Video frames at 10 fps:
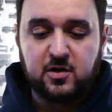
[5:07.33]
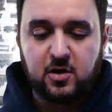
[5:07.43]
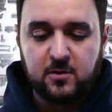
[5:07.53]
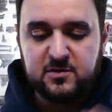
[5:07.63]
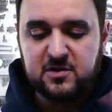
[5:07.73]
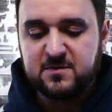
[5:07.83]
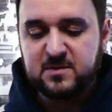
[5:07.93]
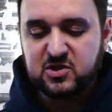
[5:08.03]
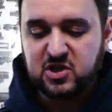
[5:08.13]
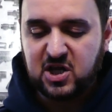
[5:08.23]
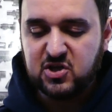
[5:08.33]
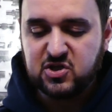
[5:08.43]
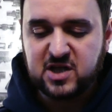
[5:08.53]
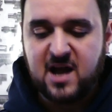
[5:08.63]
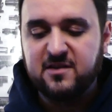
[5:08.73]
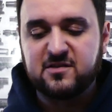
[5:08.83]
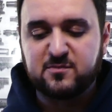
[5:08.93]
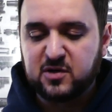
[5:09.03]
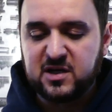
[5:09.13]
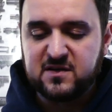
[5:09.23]
The hop unit's been changed out. The
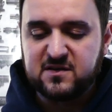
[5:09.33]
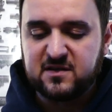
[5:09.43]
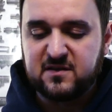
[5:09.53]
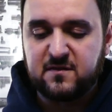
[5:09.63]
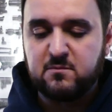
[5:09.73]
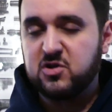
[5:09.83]
springs are different,